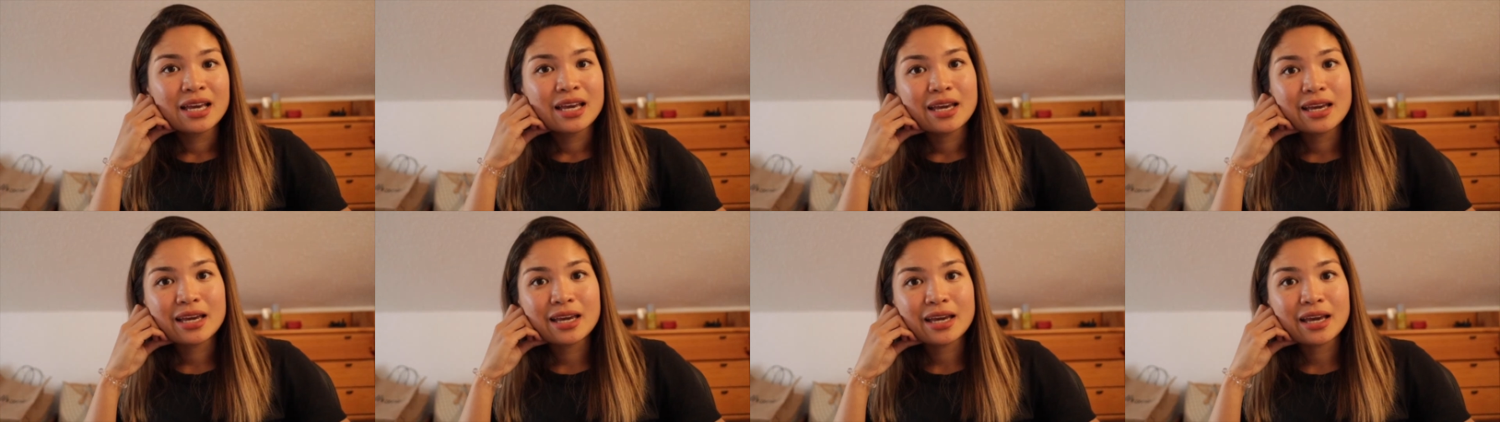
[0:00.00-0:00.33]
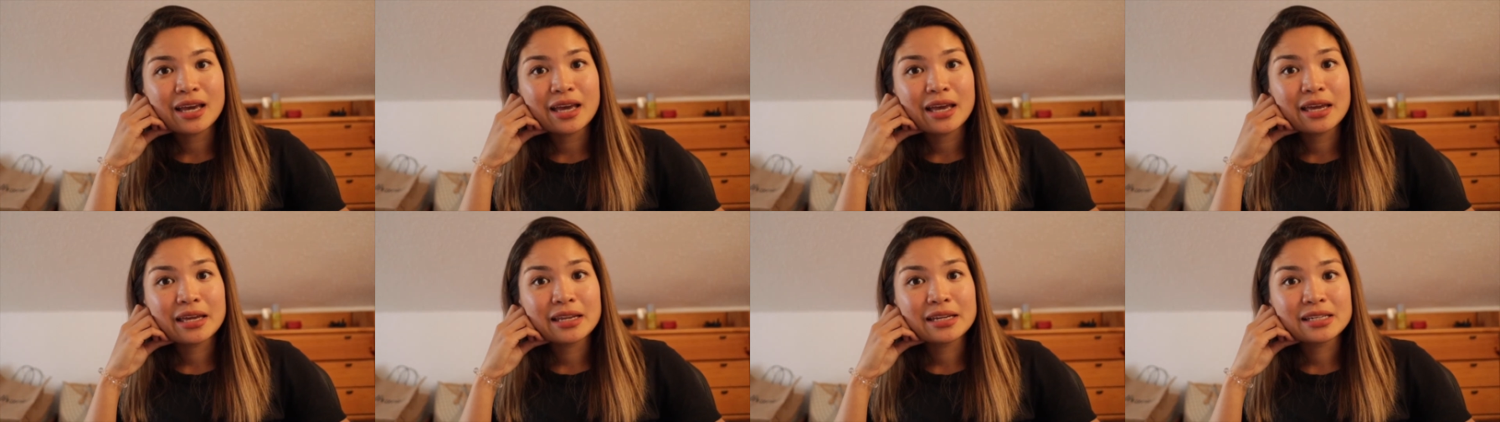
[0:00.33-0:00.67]

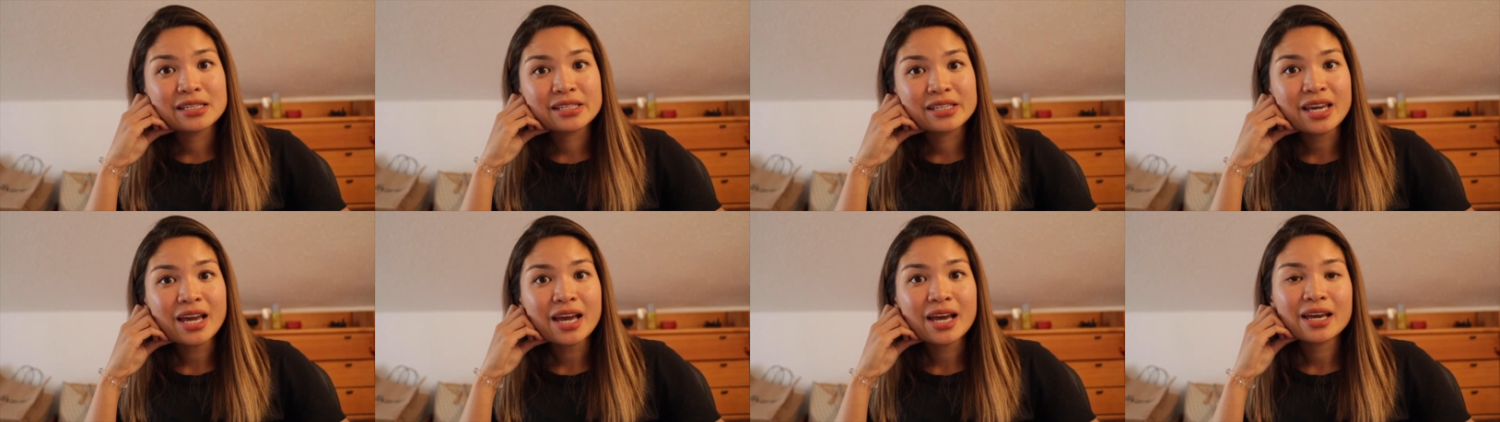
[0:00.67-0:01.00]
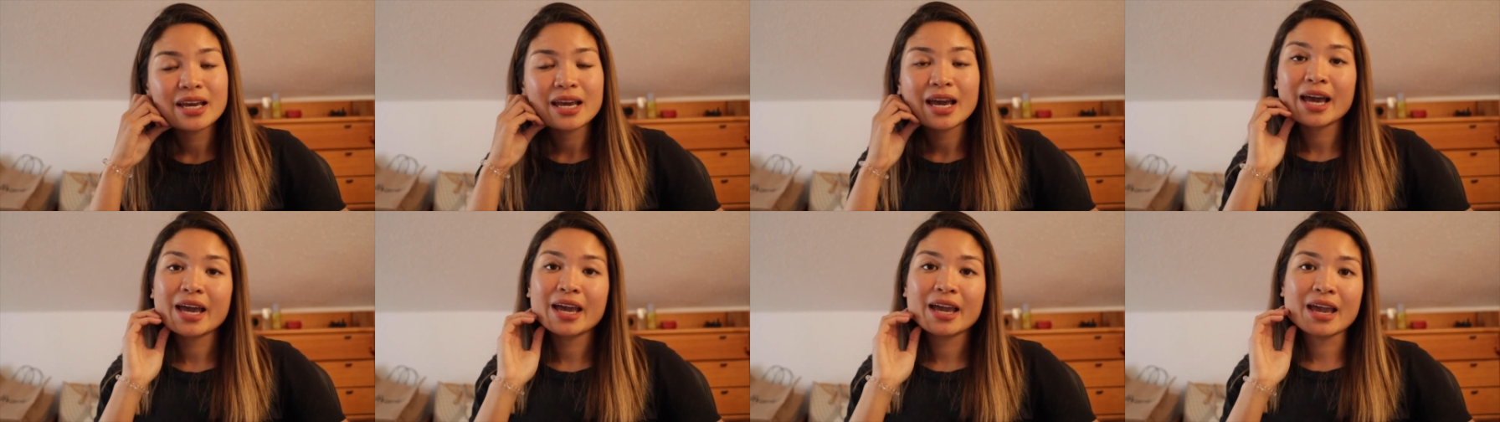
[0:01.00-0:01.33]
And
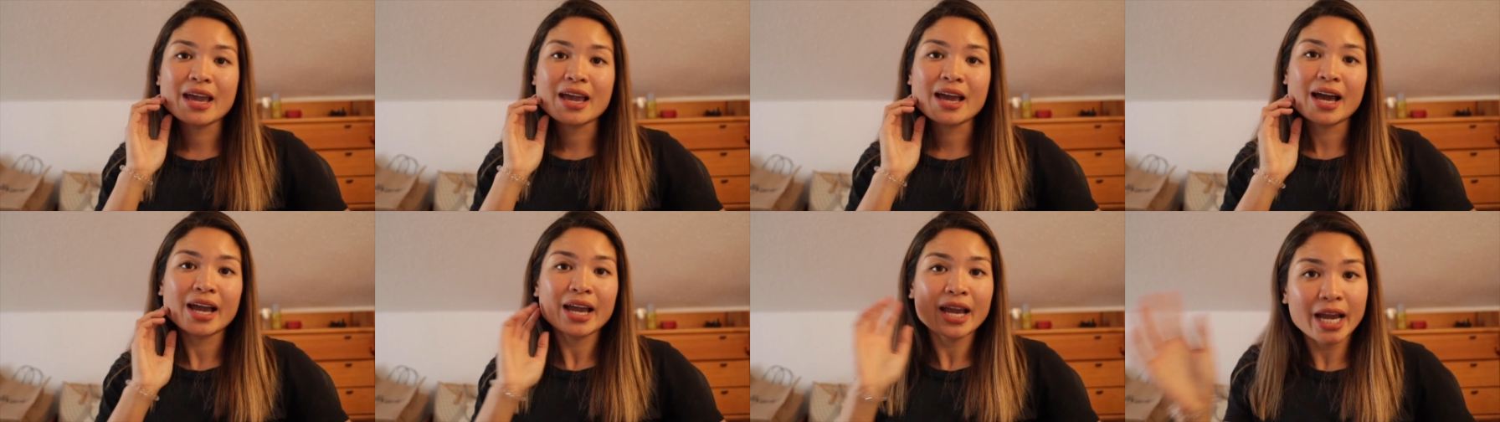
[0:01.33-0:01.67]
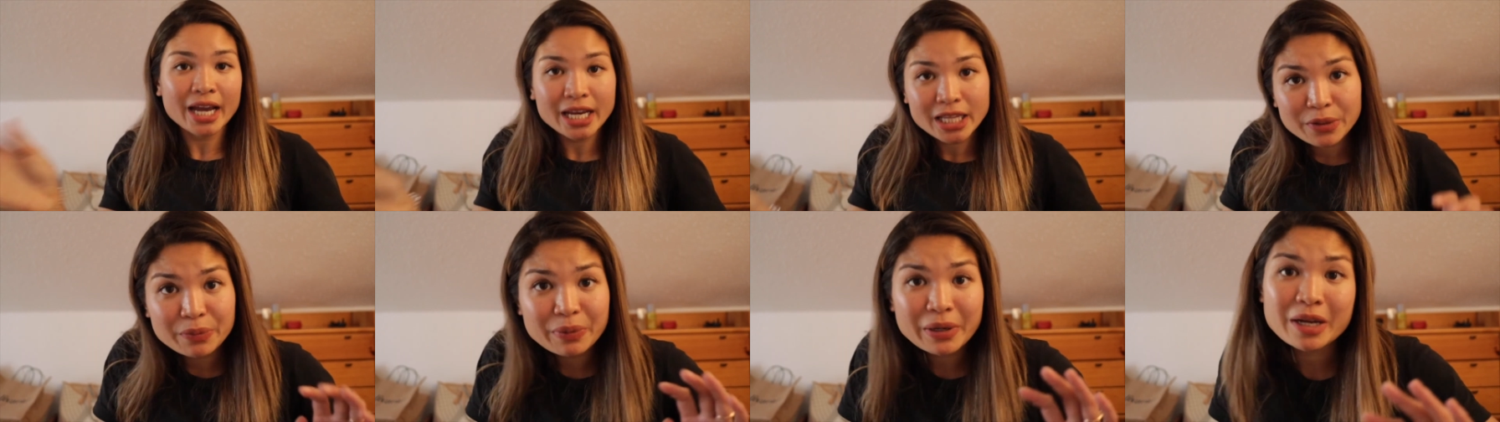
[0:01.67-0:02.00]
yeah, I
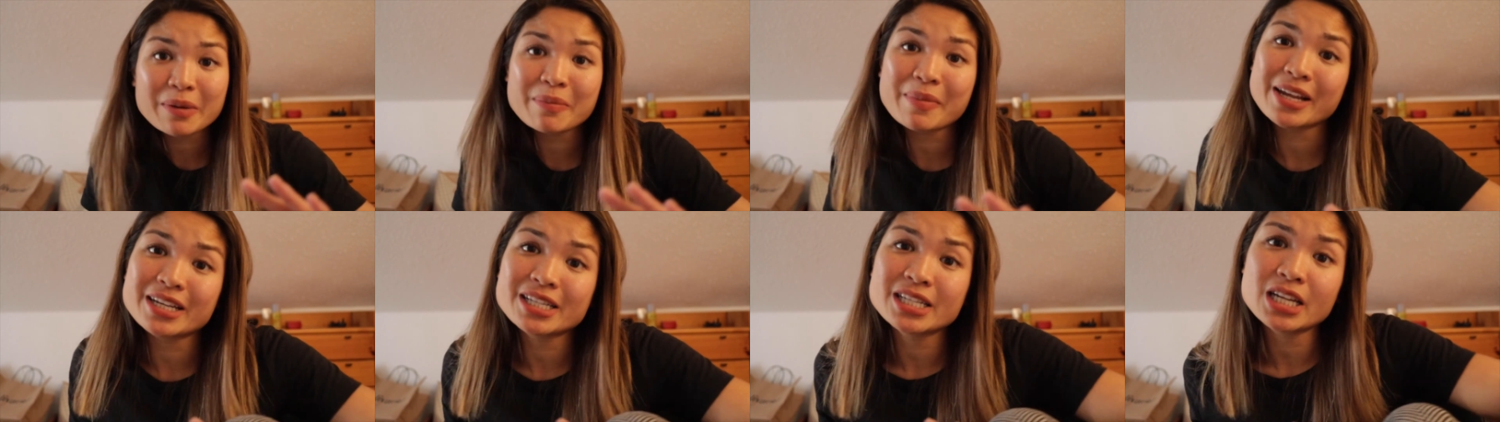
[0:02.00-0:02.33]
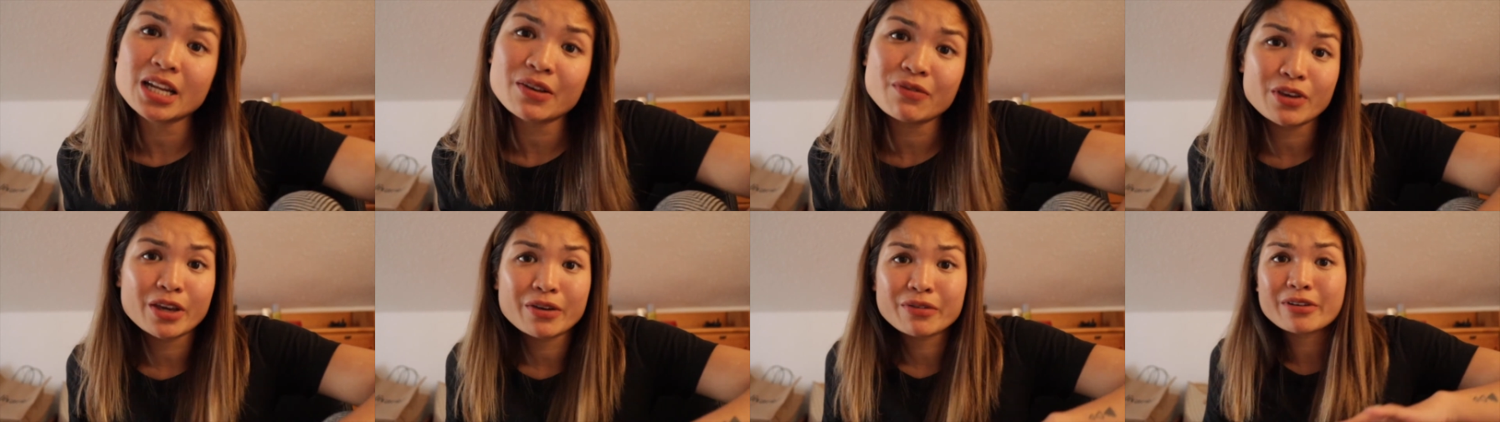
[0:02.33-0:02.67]
highly recommend it
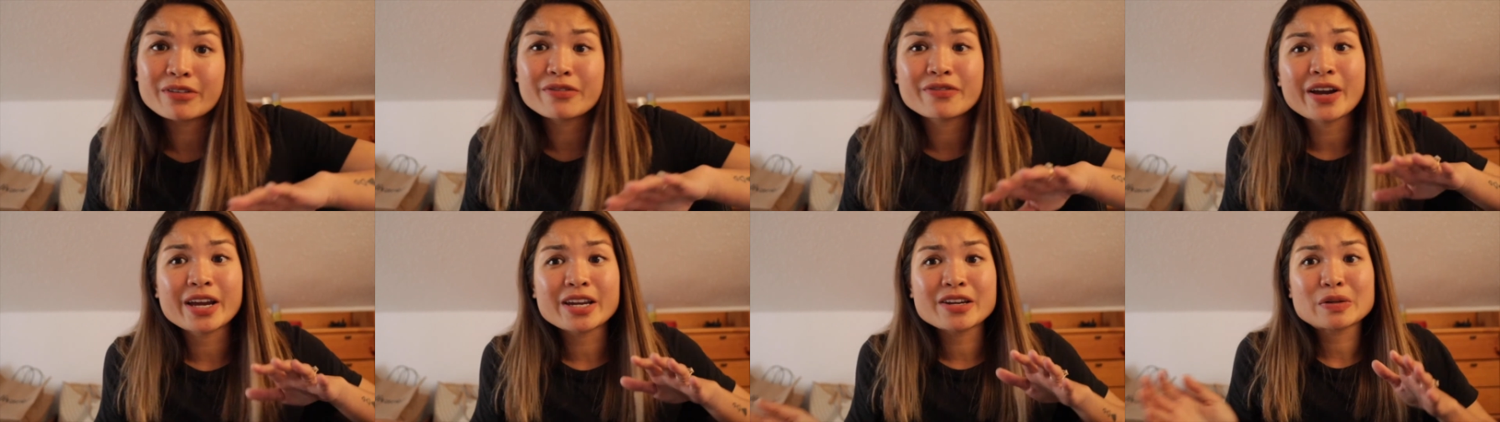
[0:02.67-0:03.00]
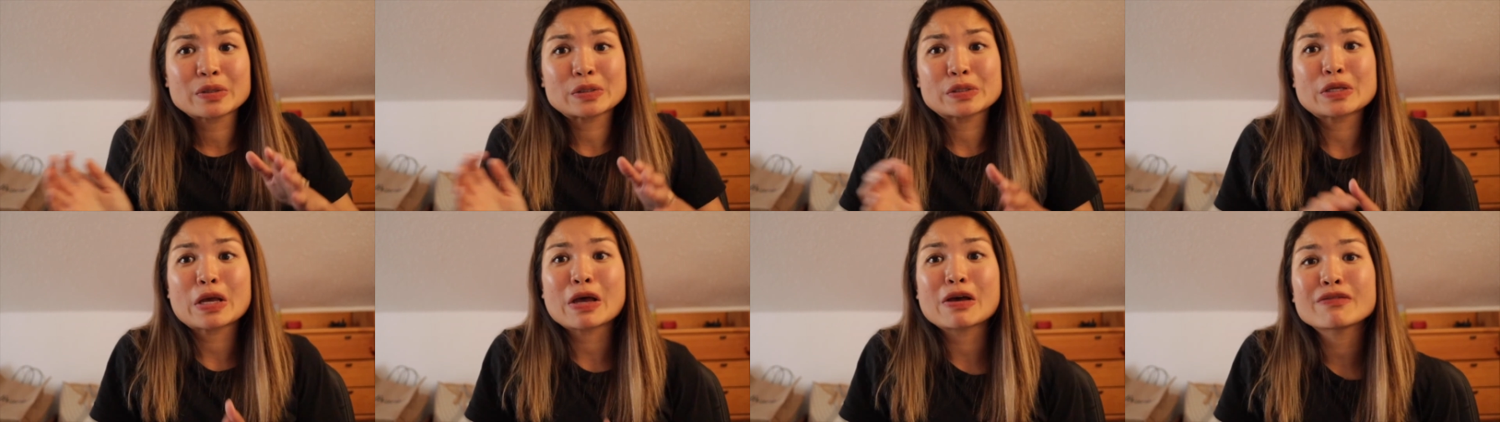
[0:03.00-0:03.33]
if you ever find
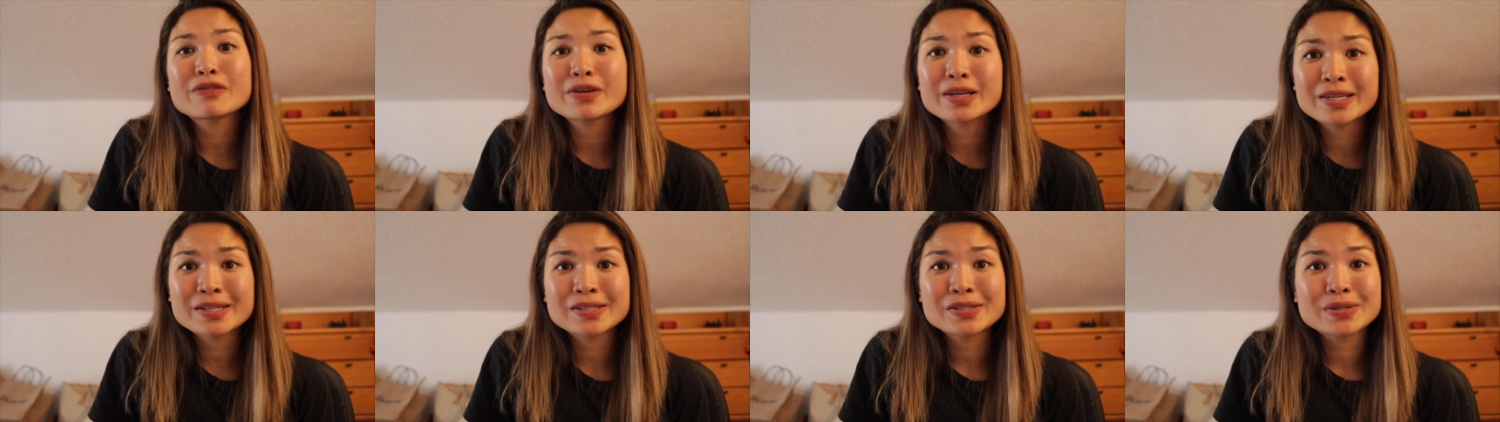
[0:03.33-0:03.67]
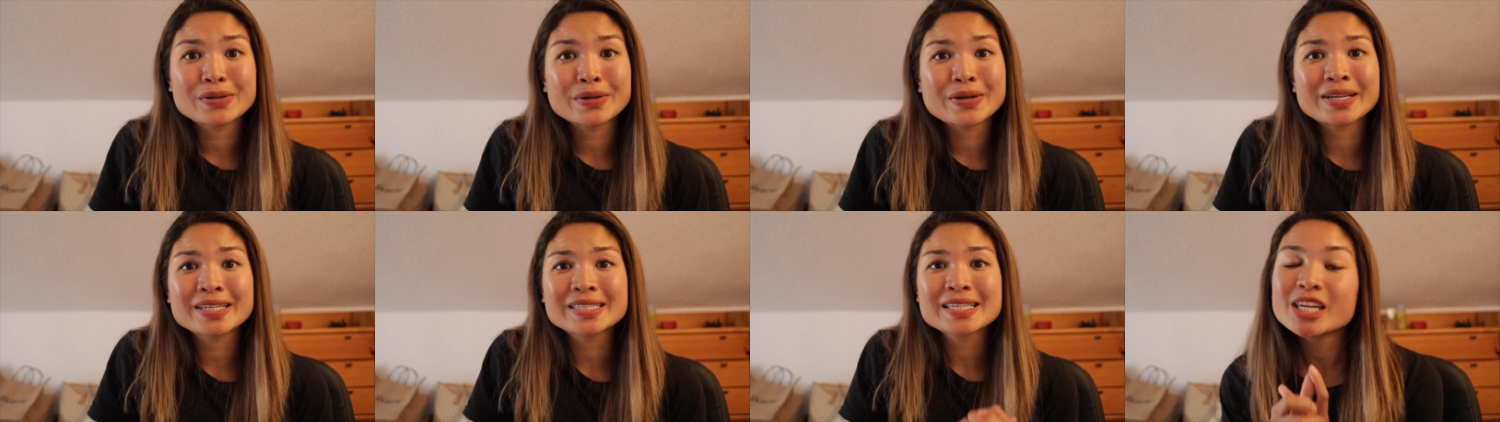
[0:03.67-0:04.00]
yourself in
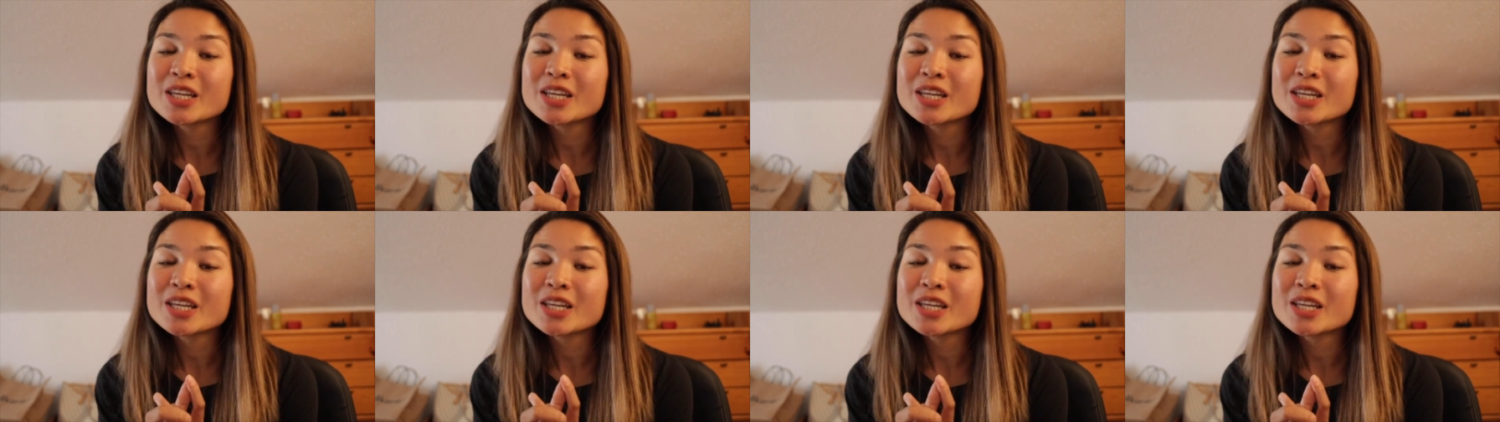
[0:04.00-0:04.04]
Asturias.